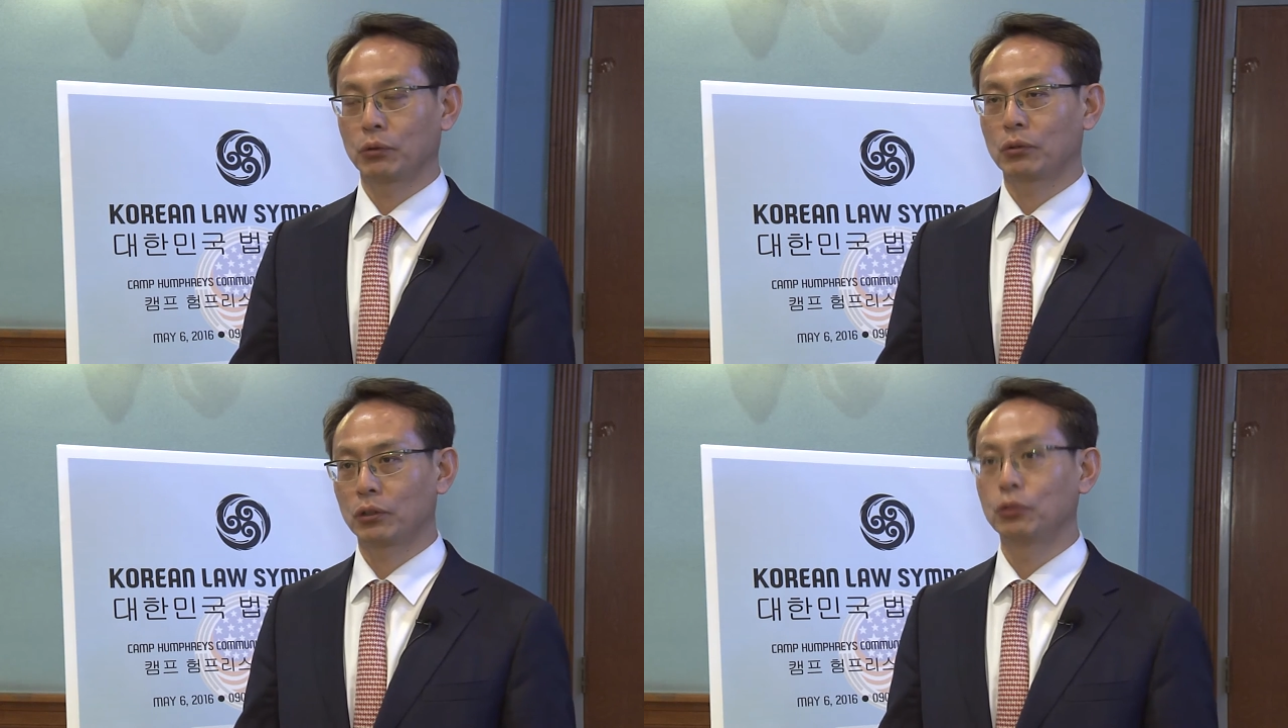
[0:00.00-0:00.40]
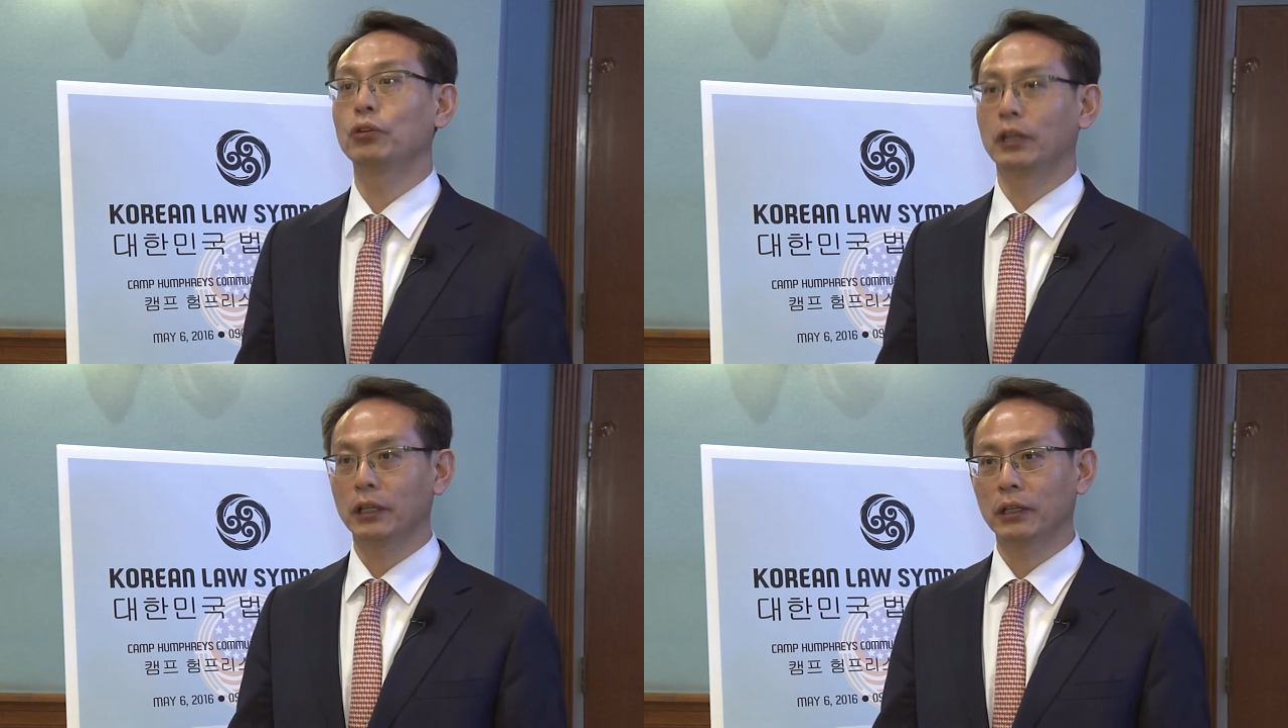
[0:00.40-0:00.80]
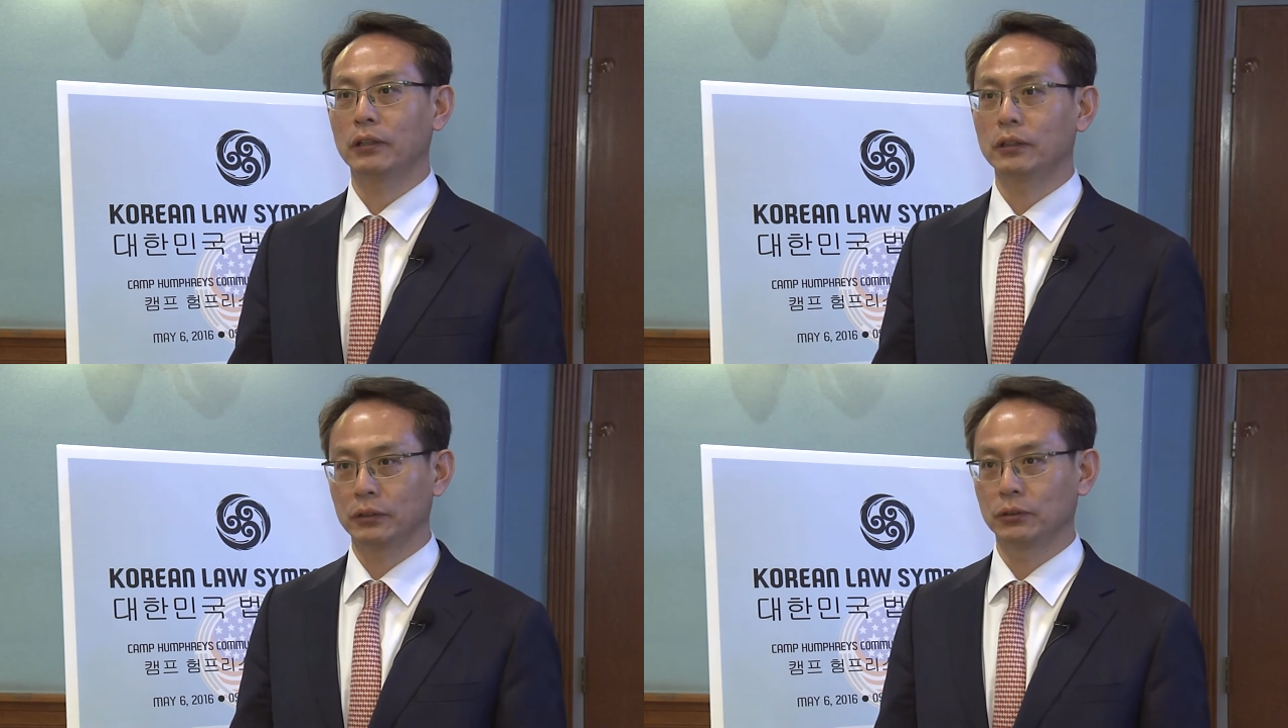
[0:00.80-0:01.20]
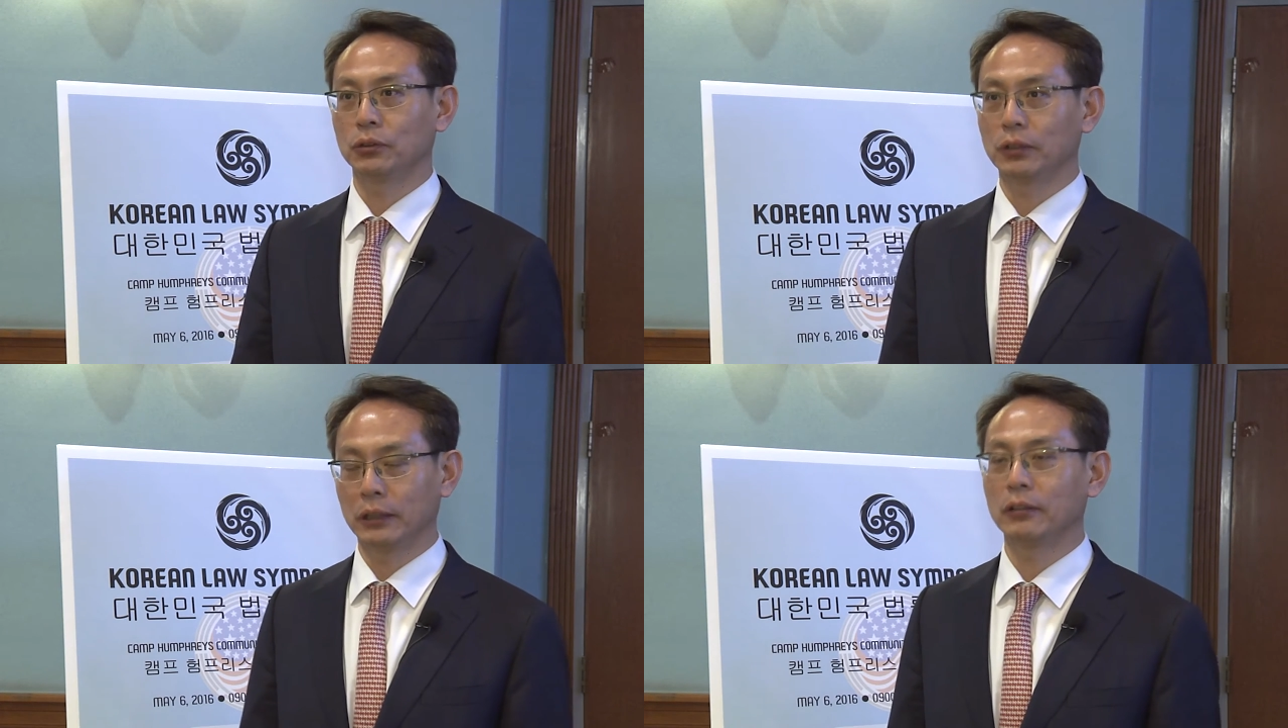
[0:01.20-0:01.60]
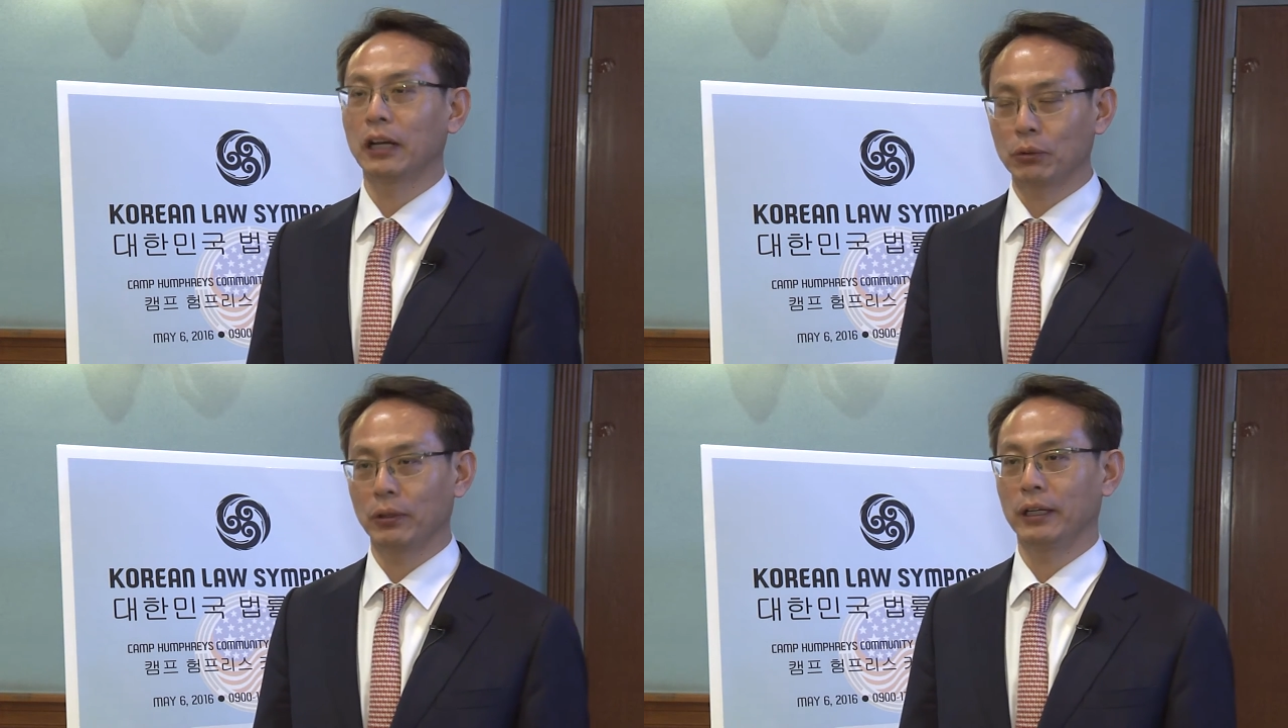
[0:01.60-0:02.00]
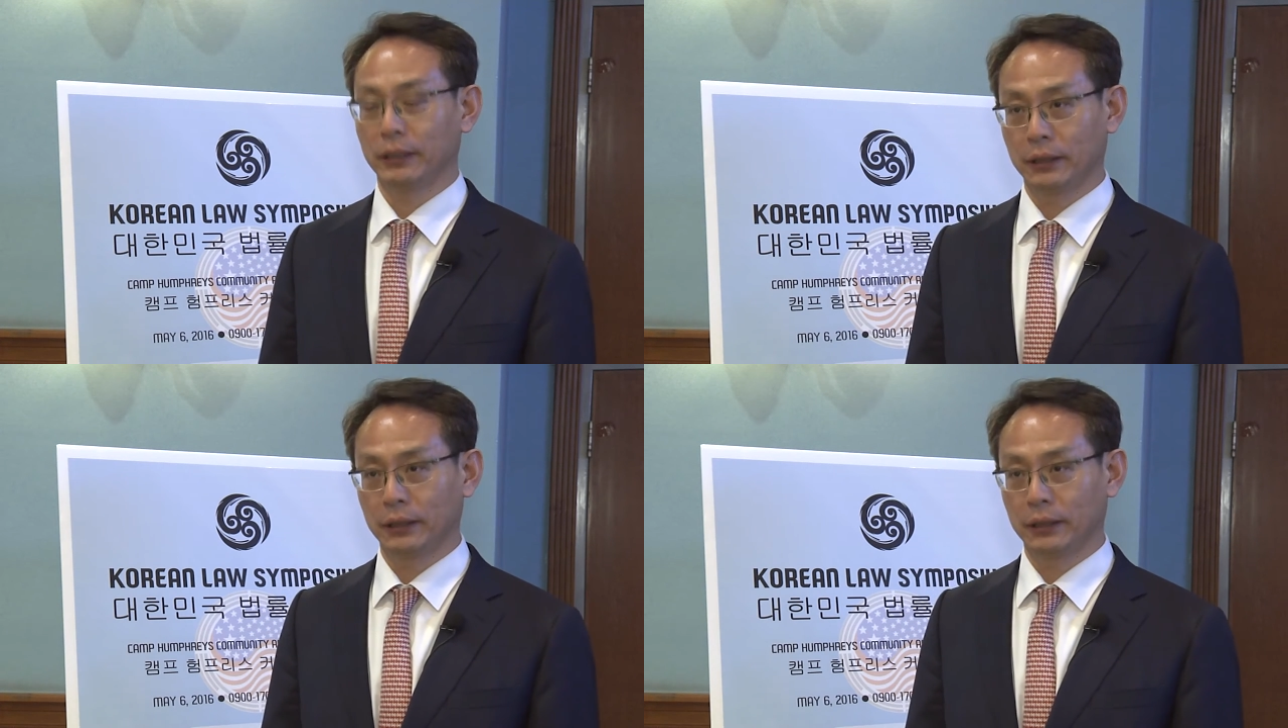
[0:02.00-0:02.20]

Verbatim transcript: your duty here in, in the right way.